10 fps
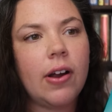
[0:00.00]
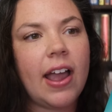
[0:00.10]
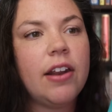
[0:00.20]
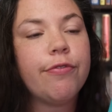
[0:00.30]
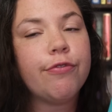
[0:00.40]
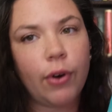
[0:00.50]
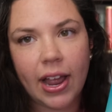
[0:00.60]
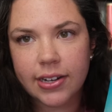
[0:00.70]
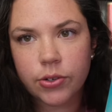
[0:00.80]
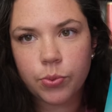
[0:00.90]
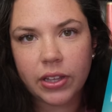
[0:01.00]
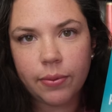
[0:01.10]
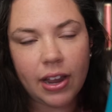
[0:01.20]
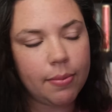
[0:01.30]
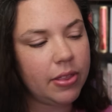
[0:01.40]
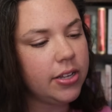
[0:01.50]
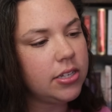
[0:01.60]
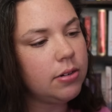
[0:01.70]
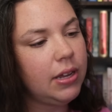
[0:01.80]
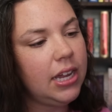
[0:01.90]
I had a friend really recommend this
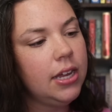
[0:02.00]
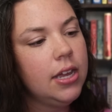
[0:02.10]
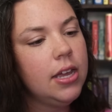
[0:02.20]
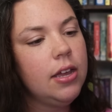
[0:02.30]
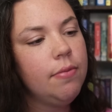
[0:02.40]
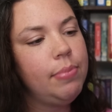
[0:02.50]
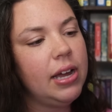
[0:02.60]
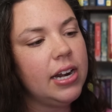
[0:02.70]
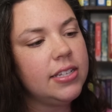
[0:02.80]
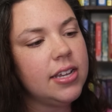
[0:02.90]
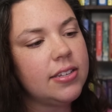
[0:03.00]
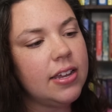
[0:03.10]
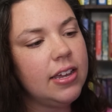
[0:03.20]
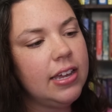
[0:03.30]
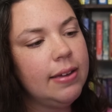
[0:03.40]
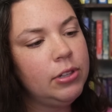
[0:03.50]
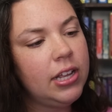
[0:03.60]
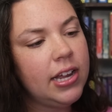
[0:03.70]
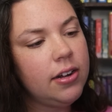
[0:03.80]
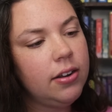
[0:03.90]
to me, but it says,
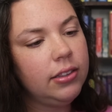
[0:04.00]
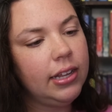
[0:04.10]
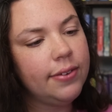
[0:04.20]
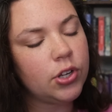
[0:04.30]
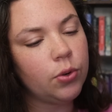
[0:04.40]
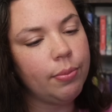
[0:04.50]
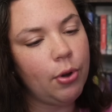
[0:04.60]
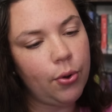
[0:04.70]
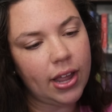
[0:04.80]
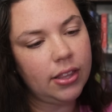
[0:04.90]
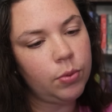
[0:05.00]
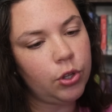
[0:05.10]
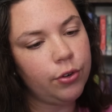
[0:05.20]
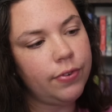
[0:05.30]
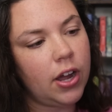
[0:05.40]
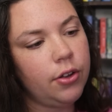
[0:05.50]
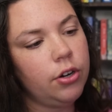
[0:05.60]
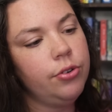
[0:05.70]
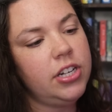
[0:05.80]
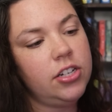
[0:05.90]
Emmeline lives on a remote island with her father
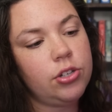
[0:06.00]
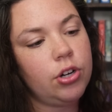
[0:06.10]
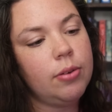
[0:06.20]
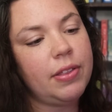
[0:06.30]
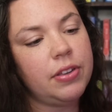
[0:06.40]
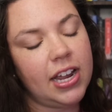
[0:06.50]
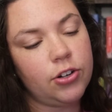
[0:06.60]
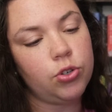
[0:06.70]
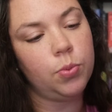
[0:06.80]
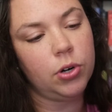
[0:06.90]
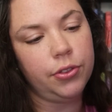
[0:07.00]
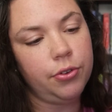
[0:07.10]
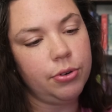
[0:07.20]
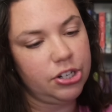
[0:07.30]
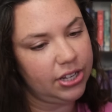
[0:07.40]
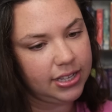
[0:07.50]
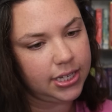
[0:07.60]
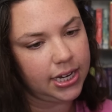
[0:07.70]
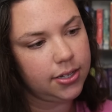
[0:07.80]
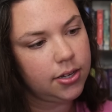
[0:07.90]
who teaches her about the natural world through her
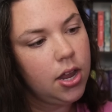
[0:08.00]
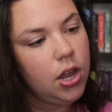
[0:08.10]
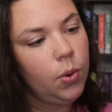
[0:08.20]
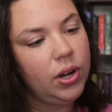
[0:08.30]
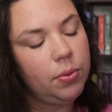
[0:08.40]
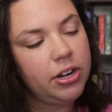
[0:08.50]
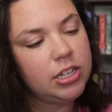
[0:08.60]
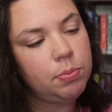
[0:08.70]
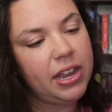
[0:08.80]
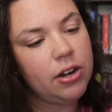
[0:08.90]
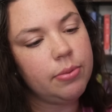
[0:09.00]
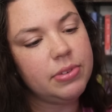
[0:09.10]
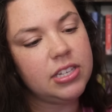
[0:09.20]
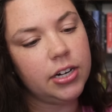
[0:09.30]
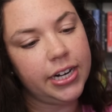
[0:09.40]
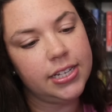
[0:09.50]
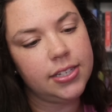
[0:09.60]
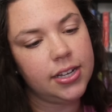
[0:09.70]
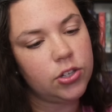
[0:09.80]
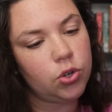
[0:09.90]
senses. What he won't explain are the mysterious
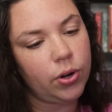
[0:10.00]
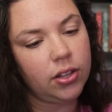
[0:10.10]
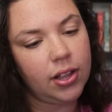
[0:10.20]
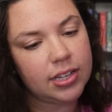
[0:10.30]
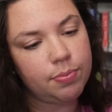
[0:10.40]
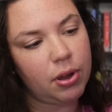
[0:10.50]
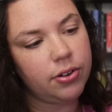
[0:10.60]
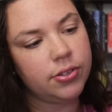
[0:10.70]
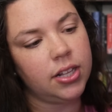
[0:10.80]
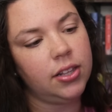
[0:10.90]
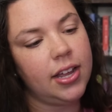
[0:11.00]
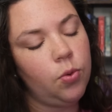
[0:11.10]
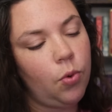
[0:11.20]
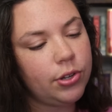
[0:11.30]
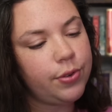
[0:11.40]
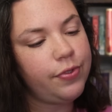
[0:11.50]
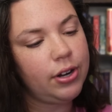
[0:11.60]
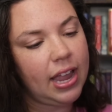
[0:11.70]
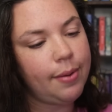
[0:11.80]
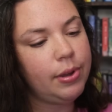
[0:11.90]
scents stored in glass bottles that line the walls of their
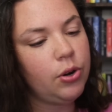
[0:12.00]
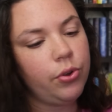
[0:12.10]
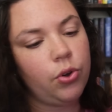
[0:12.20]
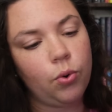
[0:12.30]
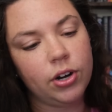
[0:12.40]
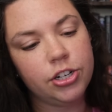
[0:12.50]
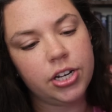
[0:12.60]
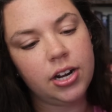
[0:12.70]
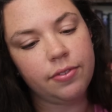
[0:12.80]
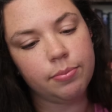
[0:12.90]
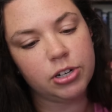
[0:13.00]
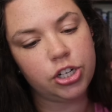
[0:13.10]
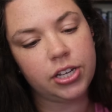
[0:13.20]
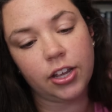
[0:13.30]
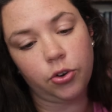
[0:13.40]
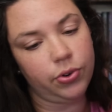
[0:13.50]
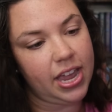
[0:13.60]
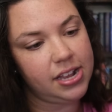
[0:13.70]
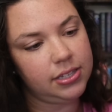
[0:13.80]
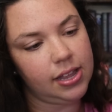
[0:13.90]
cabin or the origin of the machine that
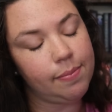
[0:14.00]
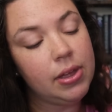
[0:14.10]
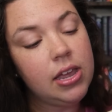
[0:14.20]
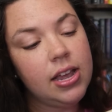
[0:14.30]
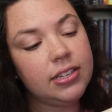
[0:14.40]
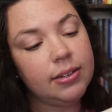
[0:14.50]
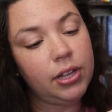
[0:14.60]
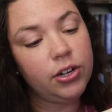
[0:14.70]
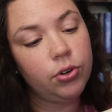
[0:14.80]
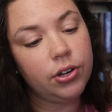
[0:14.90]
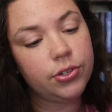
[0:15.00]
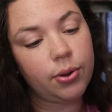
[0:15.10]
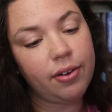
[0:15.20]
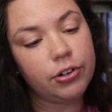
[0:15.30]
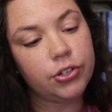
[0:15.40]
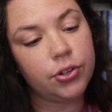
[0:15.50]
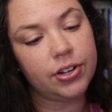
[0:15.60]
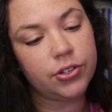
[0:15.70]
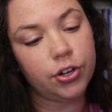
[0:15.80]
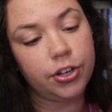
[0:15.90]
creates them. As Emmeline grows, however, so
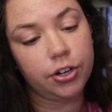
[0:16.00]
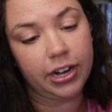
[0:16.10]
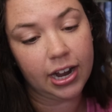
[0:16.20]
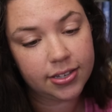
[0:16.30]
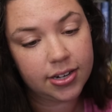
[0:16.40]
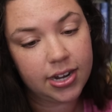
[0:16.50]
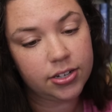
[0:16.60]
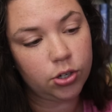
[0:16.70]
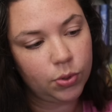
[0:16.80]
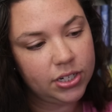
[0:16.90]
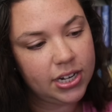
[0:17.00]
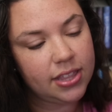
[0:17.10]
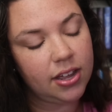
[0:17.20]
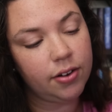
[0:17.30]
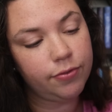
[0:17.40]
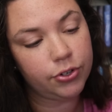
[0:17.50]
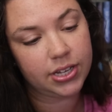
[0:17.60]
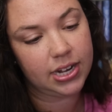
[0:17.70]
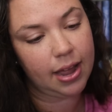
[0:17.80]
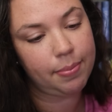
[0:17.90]
does her curiosity until one day the
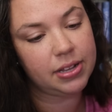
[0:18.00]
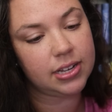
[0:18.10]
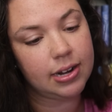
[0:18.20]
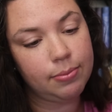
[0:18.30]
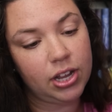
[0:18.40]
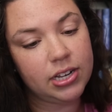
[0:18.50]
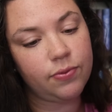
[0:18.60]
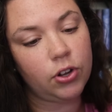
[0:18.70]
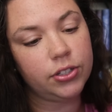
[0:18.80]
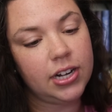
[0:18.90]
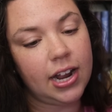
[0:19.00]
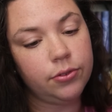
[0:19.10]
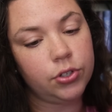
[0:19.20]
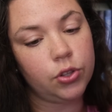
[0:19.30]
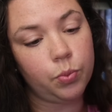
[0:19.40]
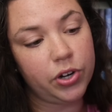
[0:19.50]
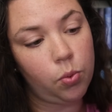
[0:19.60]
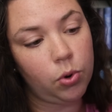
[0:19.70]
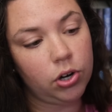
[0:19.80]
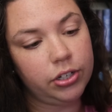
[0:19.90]
unforeseen happens and Emmeline is vaulted out into the real
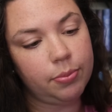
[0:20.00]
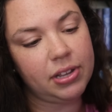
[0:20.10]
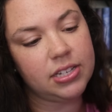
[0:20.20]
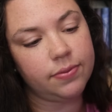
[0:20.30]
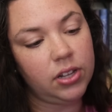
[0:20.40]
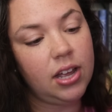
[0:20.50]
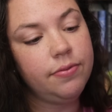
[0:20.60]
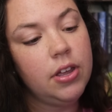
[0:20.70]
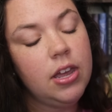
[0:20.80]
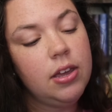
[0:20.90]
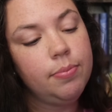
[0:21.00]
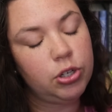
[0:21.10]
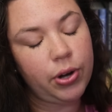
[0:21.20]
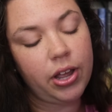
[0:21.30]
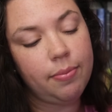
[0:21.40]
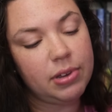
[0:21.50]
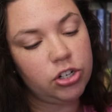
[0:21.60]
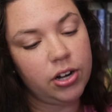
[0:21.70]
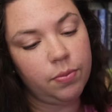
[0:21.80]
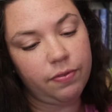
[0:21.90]
world, a place of love, betrayal,
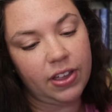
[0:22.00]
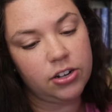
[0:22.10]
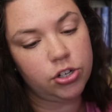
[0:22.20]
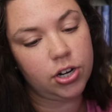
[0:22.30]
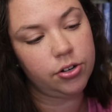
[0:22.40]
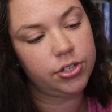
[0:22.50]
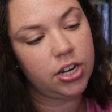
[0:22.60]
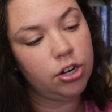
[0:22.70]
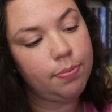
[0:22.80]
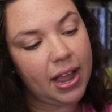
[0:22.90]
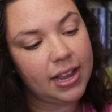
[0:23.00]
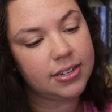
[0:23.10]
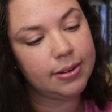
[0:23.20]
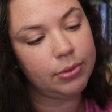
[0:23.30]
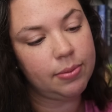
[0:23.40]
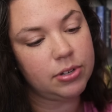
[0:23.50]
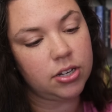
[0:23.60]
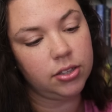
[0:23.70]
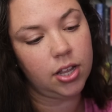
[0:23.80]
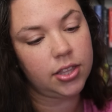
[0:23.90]
ambition, and revenge. To understand her past, Emmeline must
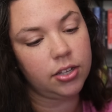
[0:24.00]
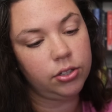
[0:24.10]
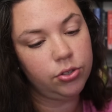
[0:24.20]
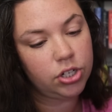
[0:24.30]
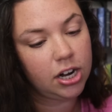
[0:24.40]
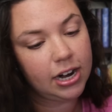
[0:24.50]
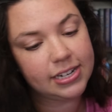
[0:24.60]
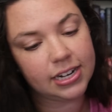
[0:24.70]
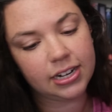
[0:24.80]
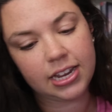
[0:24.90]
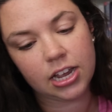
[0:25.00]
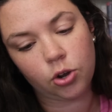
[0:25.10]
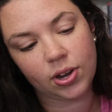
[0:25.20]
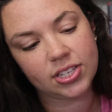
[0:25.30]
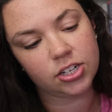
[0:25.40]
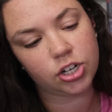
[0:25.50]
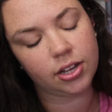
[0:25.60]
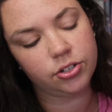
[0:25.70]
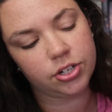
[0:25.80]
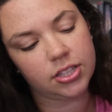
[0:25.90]
unlock the clues to her identity, a quest that
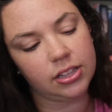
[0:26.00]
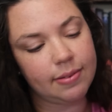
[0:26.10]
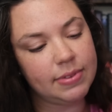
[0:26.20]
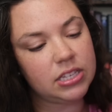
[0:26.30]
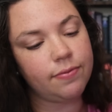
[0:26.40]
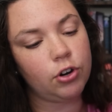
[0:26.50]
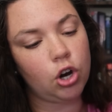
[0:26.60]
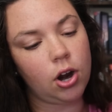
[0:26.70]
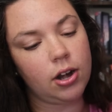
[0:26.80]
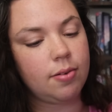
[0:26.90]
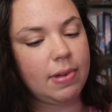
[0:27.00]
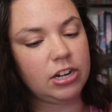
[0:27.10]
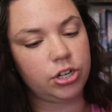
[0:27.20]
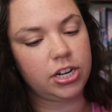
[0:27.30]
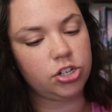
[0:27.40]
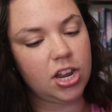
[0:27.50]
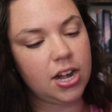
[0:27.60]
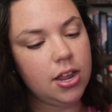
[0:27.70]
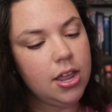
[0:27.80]
challenges the limits of her heart and imagination.